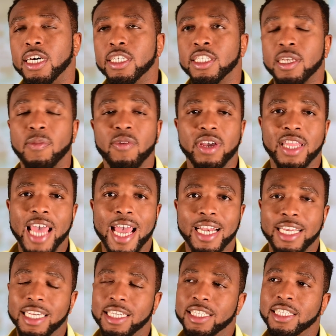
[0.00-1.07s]
somewhere that
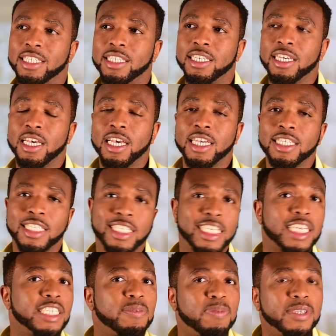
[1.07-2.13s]
is
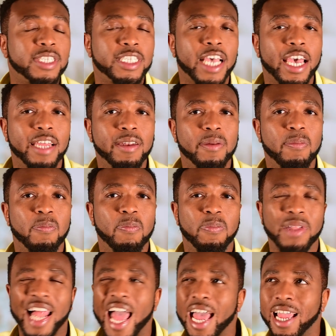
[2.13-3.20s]
6%
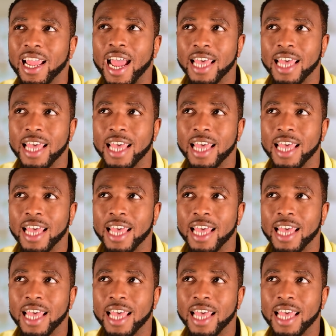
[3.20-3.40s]
black.